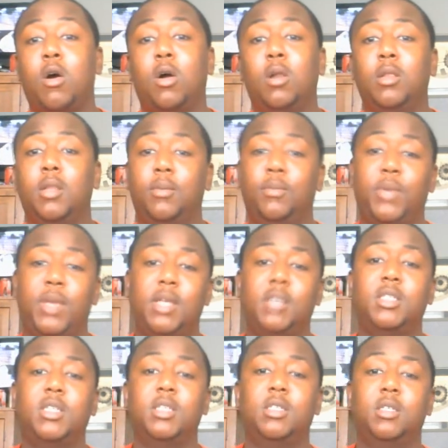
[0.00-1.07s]
and pay
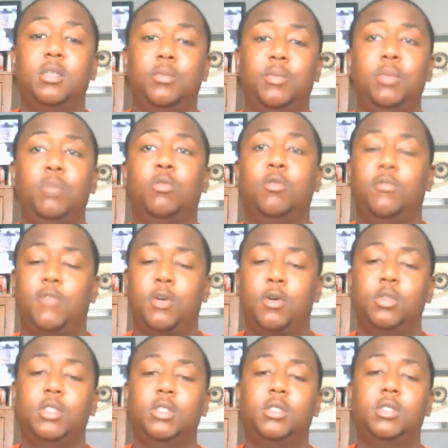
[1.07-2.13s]
attention and be more
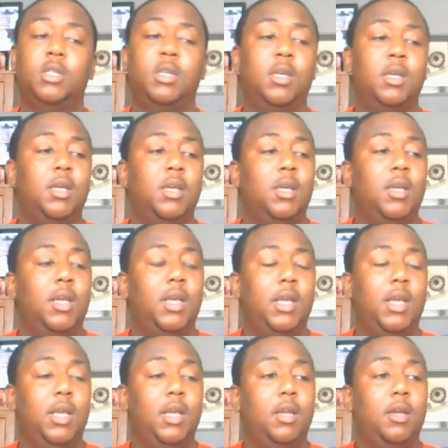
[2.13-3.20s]
focused,
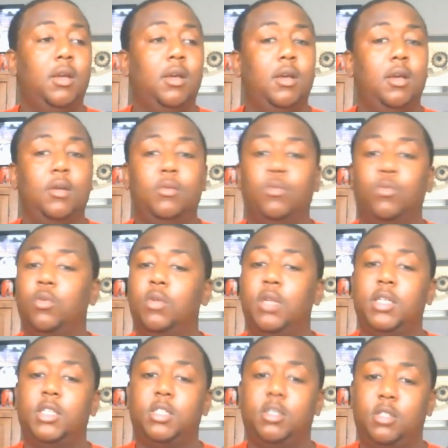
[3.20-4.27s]
and won't
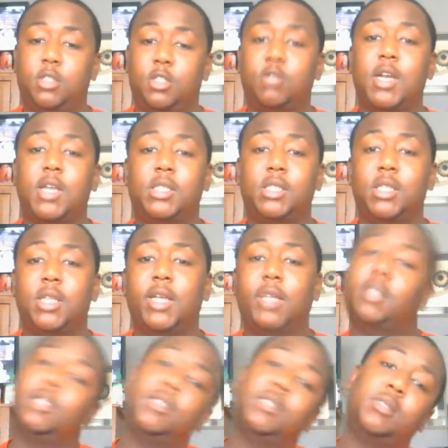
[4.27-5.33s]
let distractions like
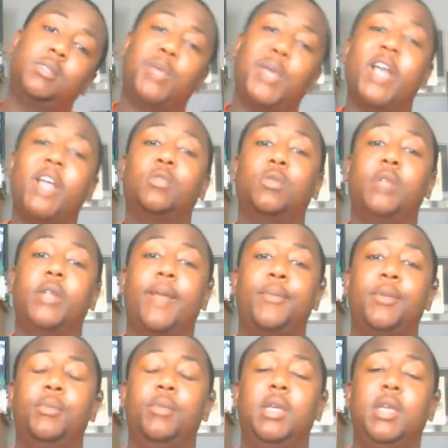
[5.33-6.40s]
this past one happen to
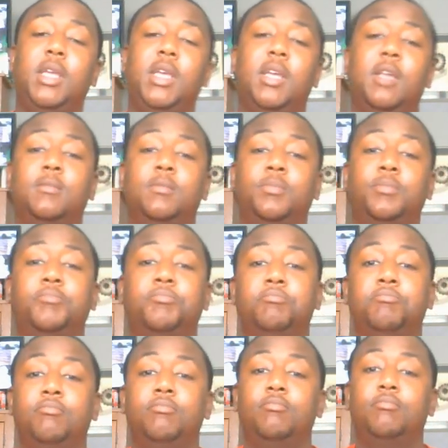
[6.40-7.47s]
me again.
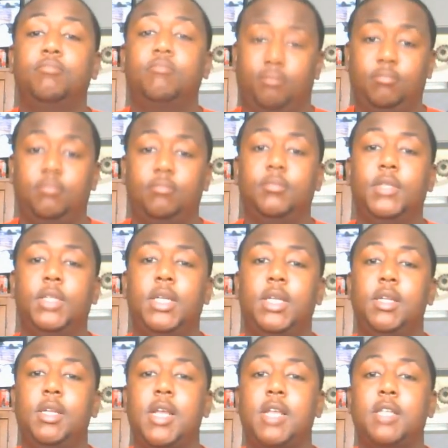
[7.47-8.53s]
I mean,
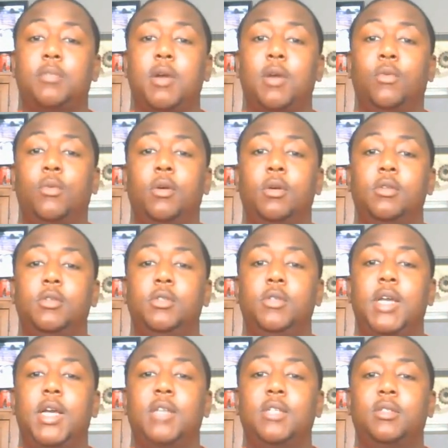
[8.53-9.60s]
yeah, that's my word. You
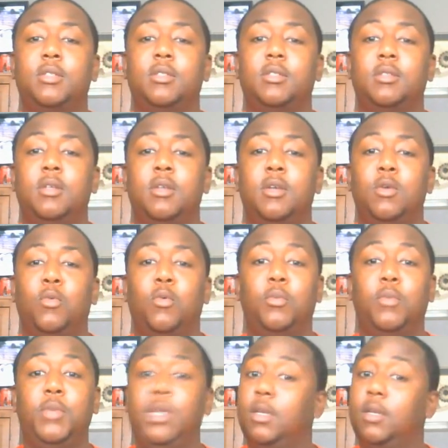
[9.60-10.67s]
guys won't
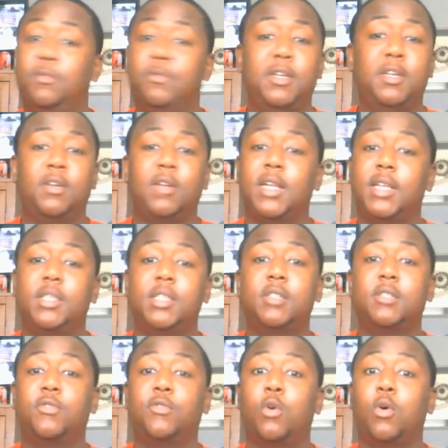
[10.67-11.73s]
be getting a video like this
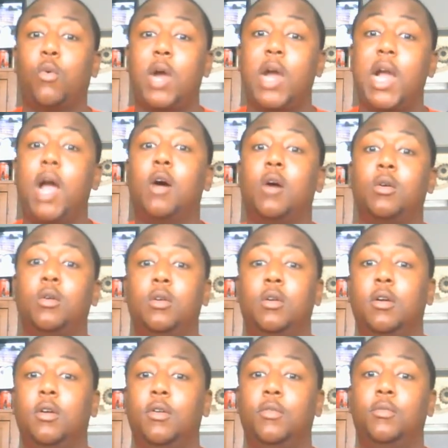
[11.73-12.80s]
for a while
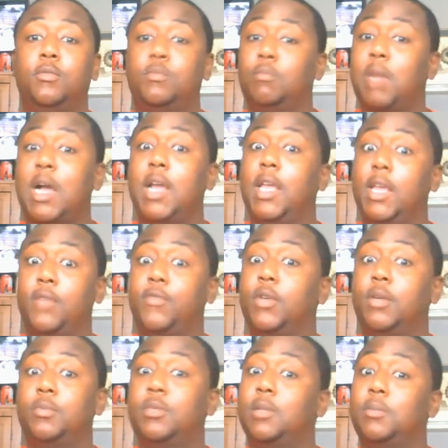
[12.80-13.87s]
of my F
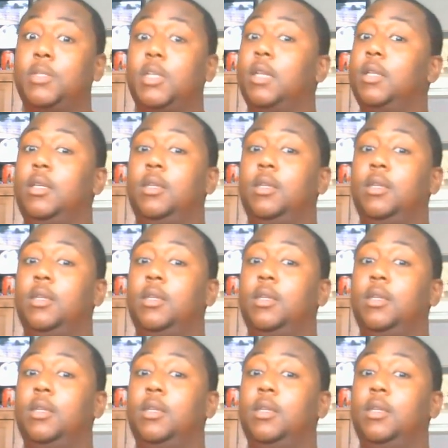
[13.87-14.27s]
ups. I'm telling you.